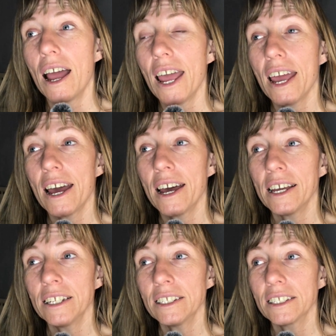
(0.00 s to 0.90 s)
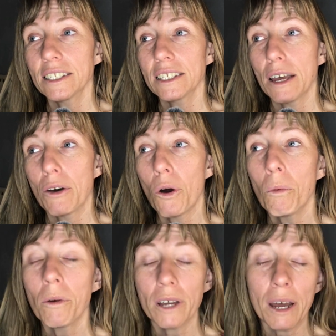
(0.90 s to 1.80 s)
And
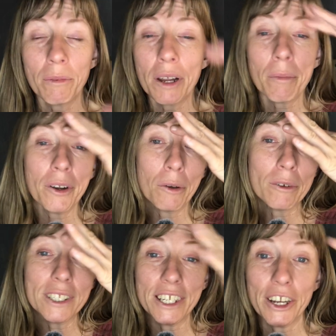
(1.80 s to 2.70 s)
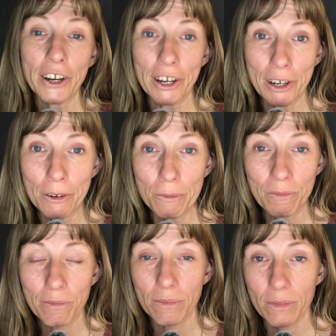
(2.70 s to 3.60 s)
almost coming up on almost a year ago,
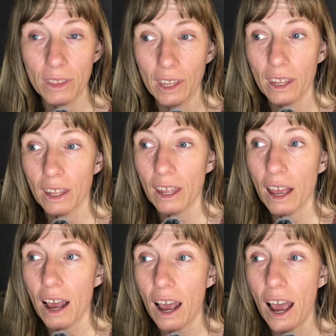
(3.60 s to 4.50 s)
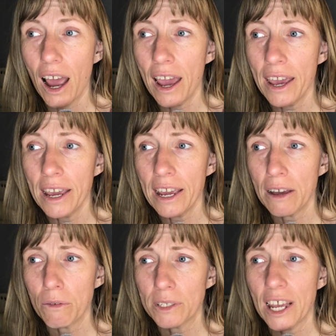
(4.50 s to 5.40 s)

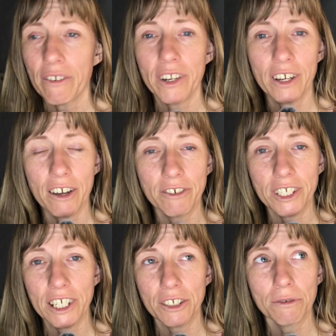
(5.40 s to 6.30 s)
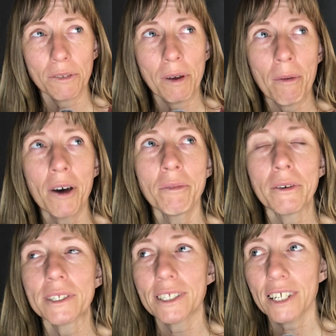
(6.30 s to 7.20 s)
I was having a conversation with my mom
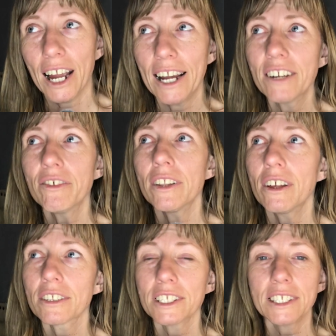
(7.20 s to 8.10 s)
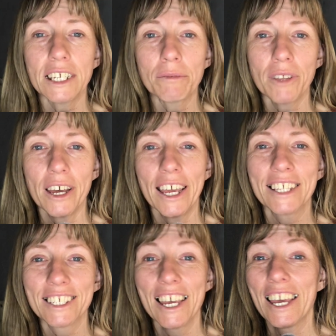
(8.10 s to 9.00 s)
that was kind of along the same
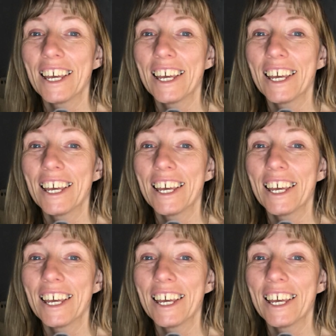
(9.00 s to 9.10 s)
lines.